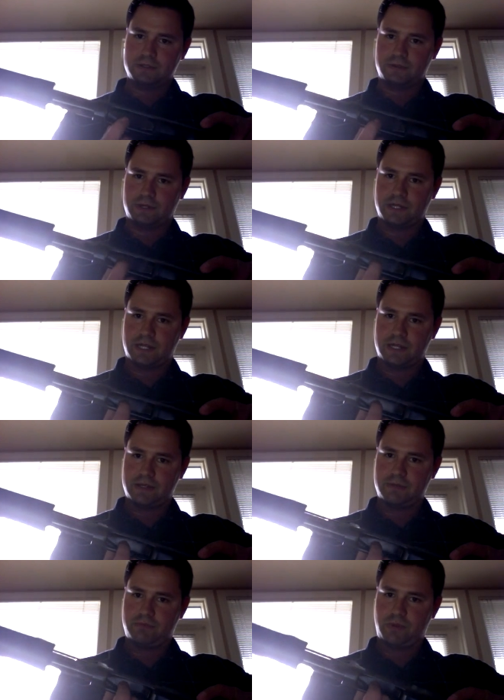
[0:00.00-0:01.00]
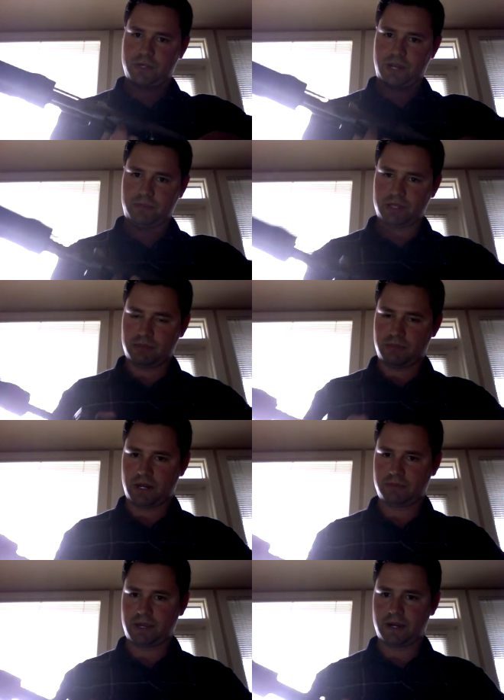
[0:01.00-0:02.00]
So you're going to push up on the
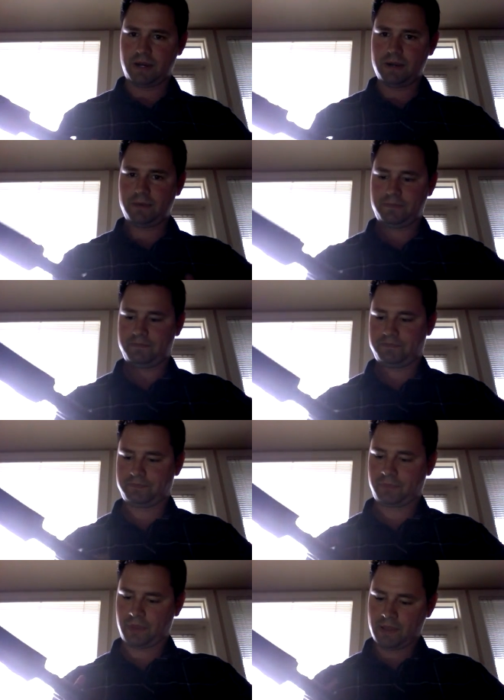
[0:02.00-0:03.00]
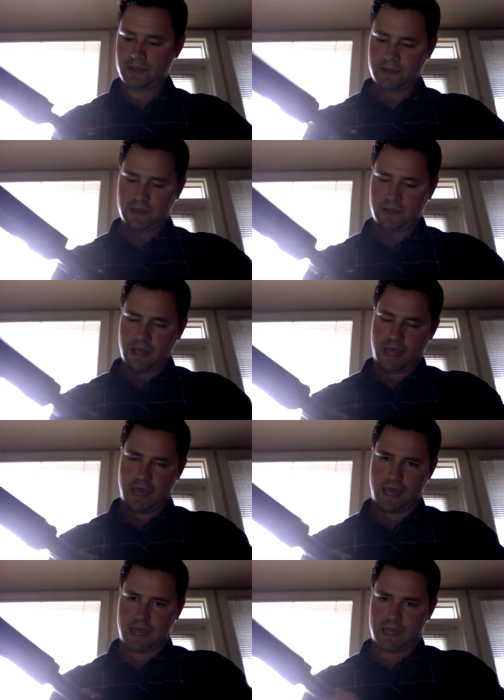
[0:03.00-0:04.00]
bottom here,
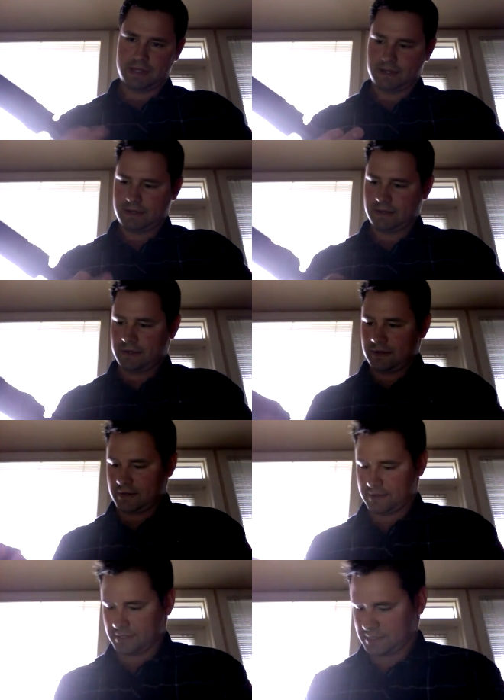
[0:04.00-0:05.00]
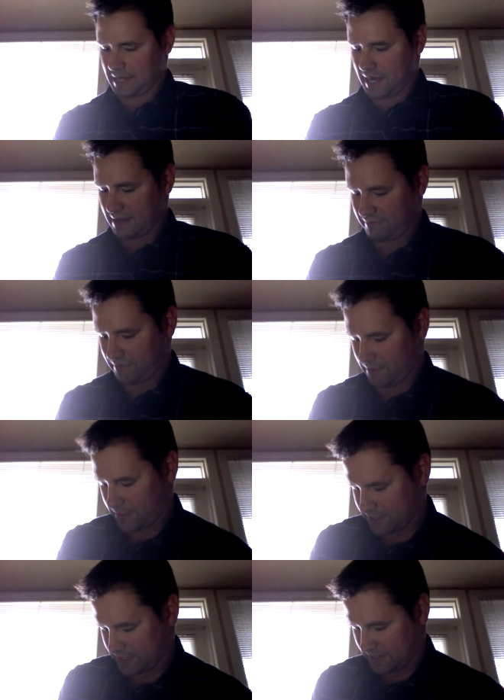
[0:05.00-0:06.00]
and on the side
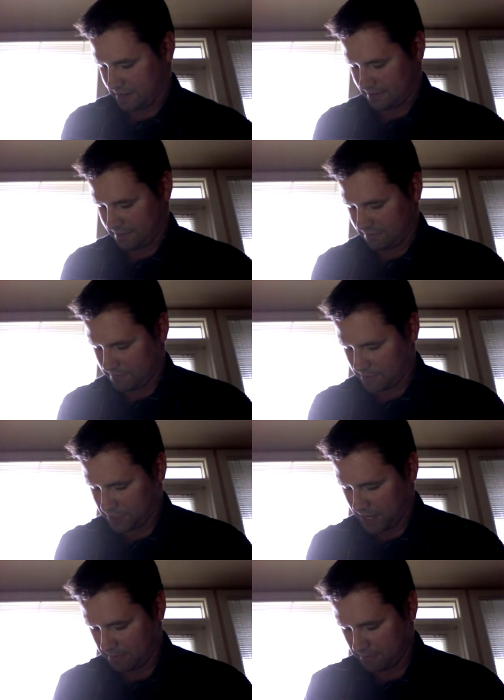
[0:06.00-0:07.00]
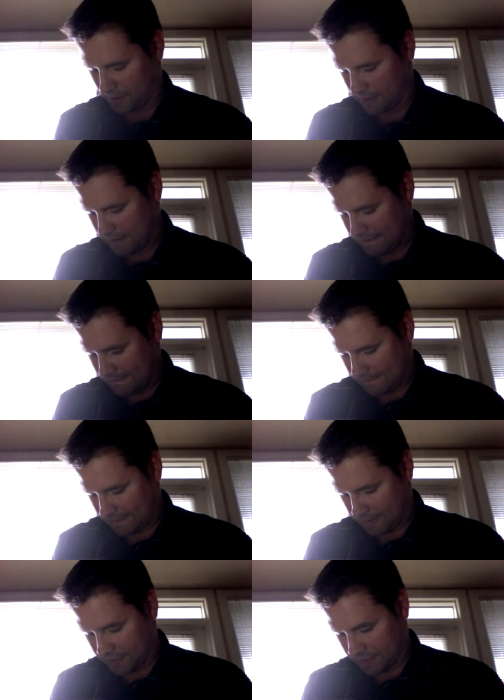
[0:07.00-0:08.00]
furthest from the chamber,
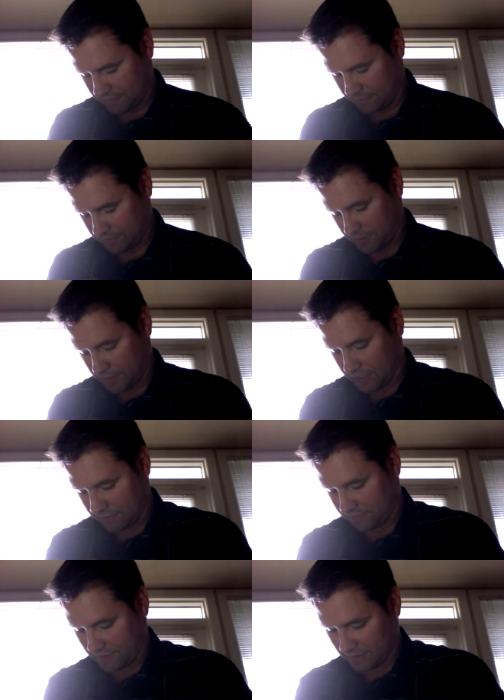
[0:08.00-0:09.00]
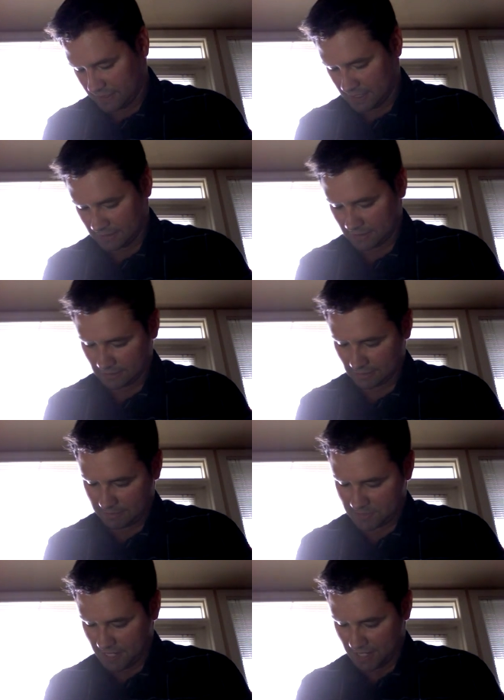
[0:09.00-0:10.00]
you're gonna feel little
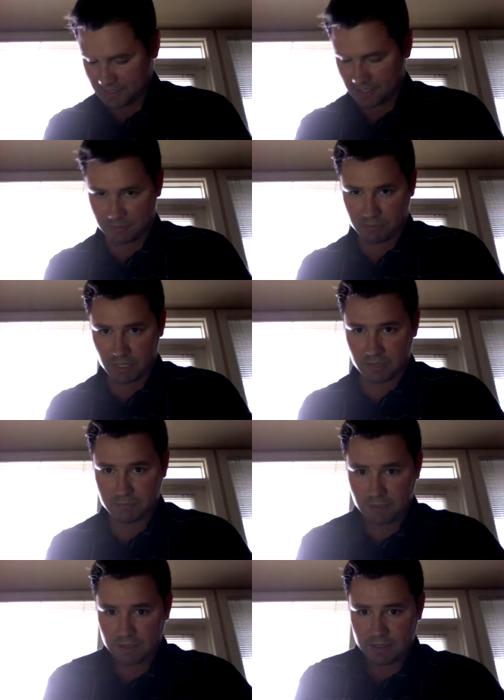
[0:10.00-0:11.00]
lips next to the plug.